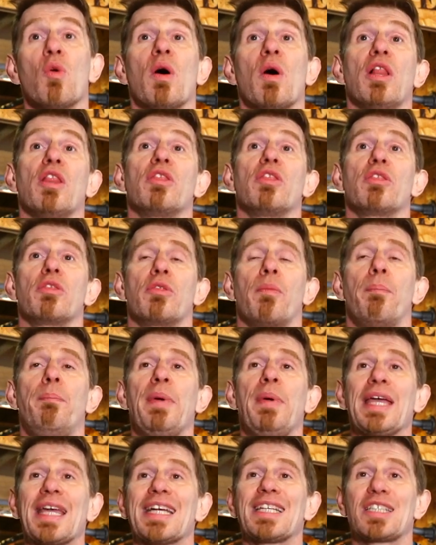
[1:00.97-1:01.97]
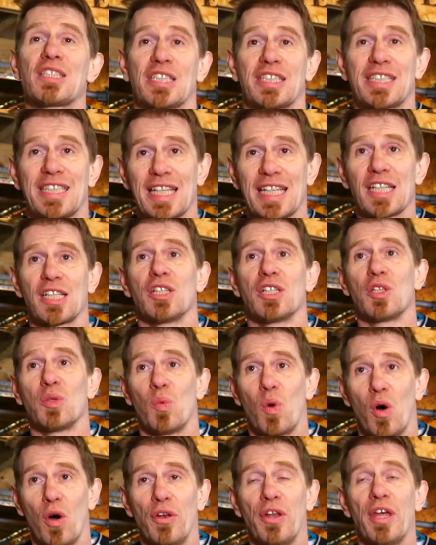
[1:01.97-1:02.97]
Well, the biggest single
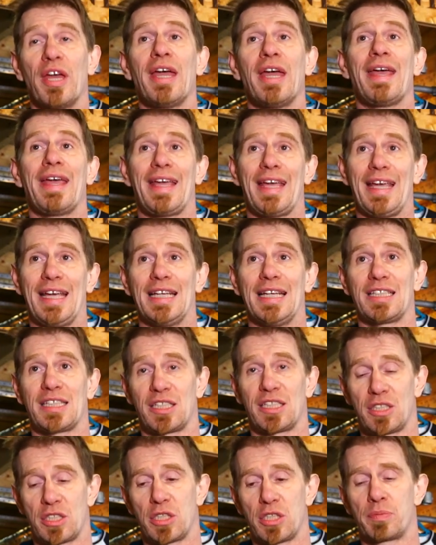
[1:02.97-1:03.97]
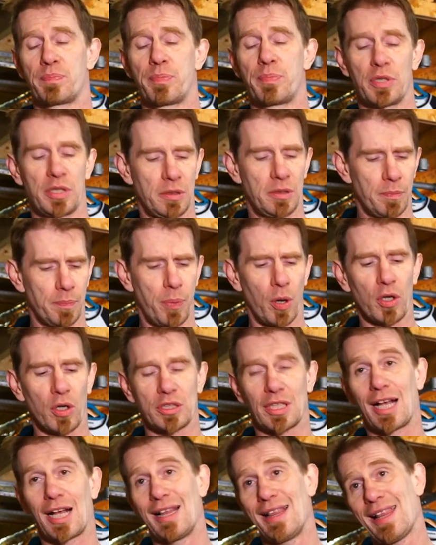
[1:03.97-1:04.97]
one is to
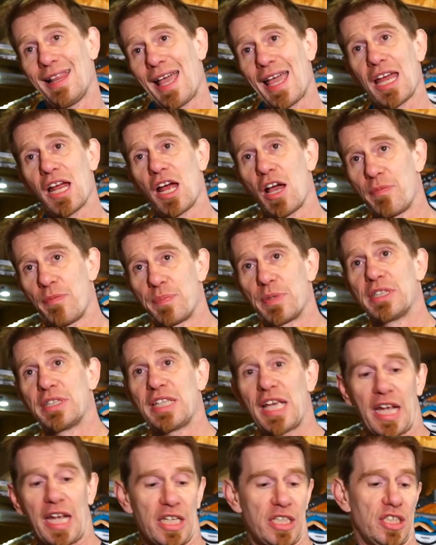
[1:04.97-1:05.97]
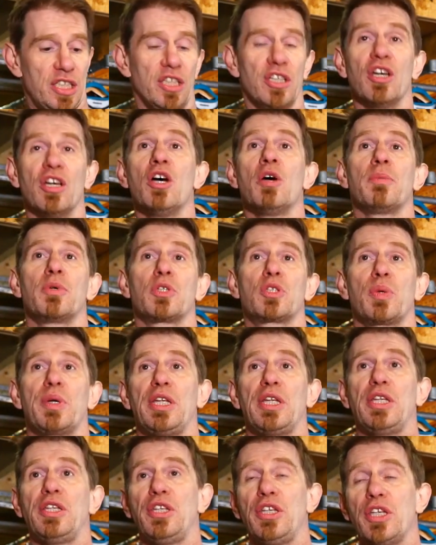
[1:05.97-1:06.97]
put a layer of protection
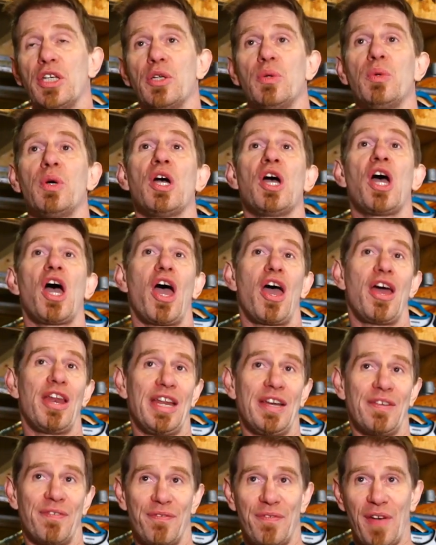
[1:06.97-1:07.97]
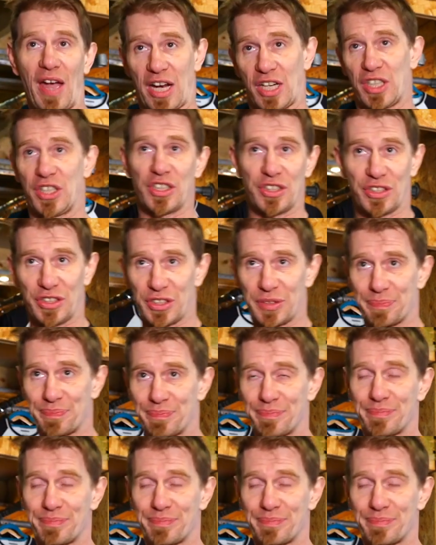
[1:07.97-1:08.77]
between you and infections.